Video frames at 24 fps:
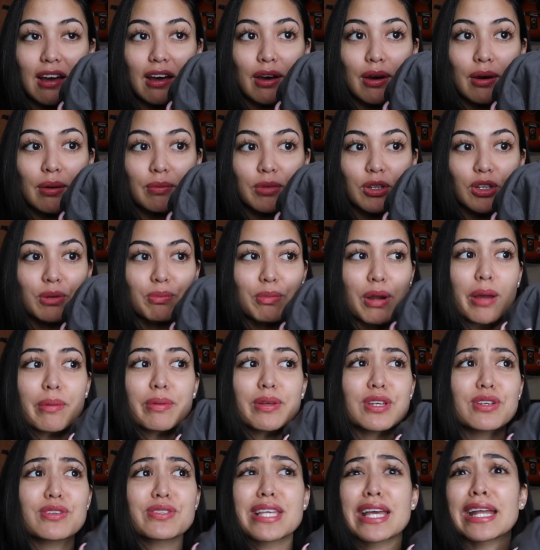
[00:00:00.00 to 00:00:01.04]
Um, you could
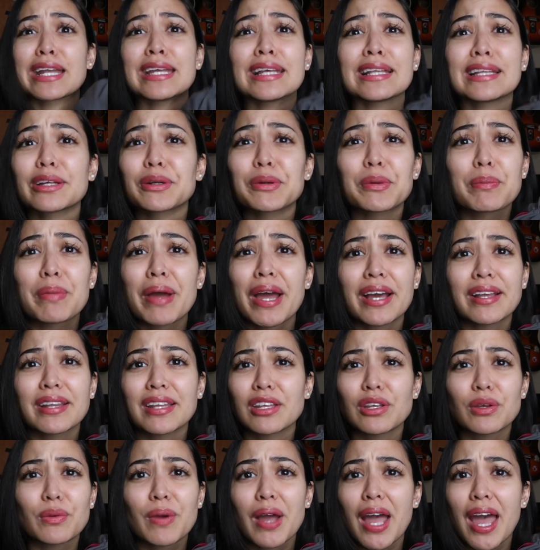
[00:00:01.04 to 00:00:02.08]
probably use any little bag
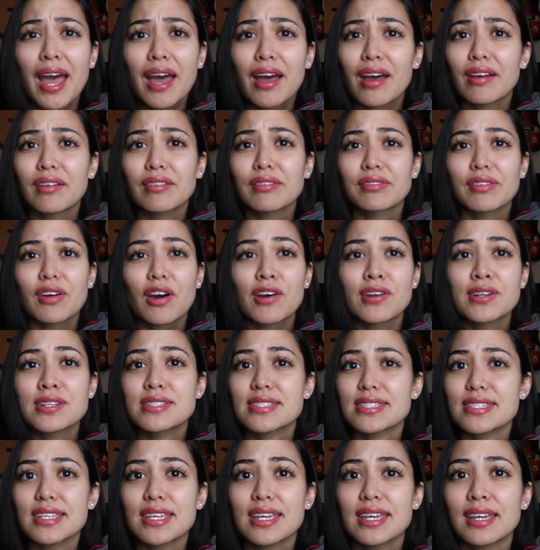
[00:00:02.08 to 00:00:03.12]
that you have,
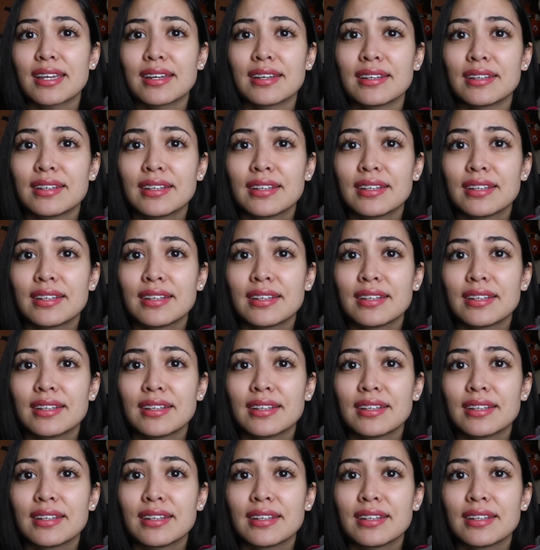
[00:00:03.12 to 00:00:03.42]
honestly.